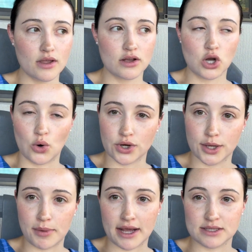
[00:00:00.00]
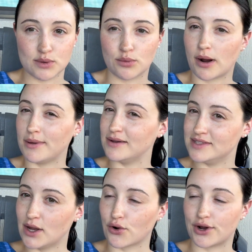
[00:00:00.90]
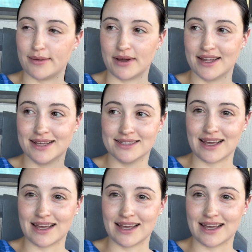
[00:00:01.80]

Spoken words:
Kona, my husband, will probably have sour cream on his.